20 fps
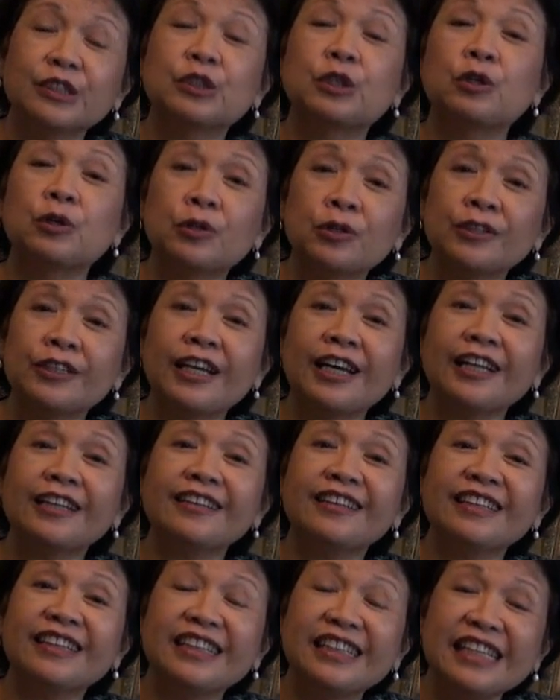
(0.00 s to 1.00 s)
coconut,
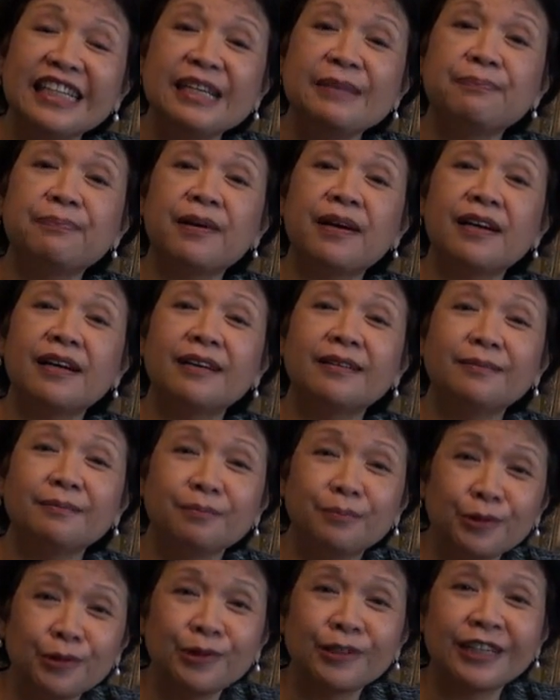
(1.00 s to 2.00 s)
nipa,
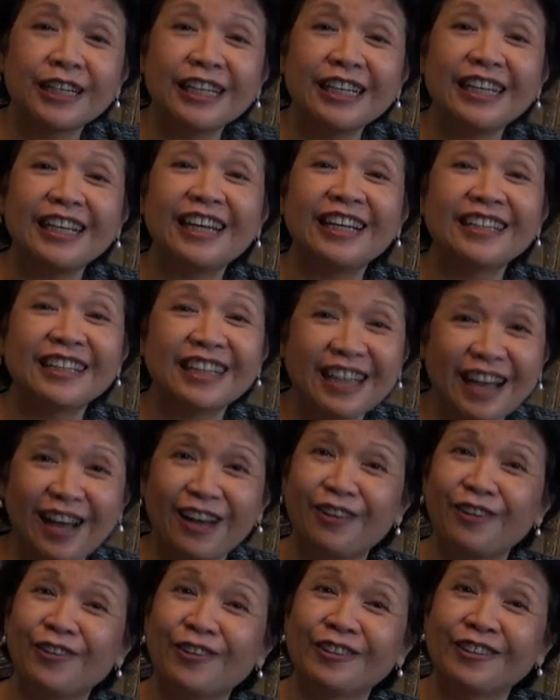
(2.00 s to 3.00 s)
buri, and
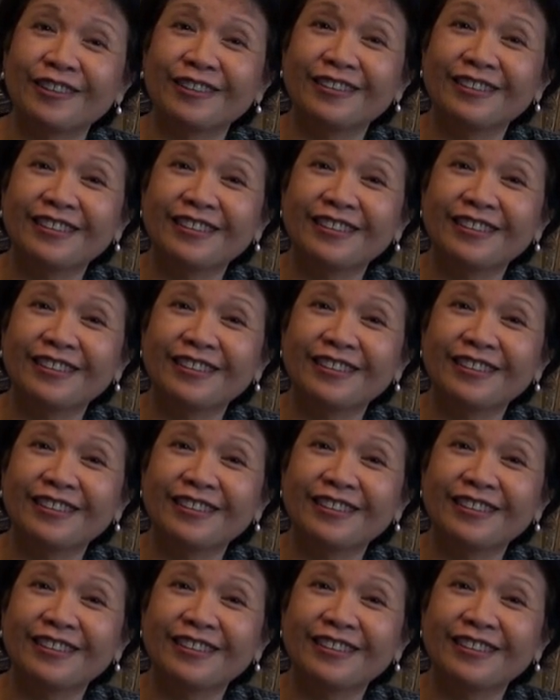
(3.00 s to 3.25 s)
kaong.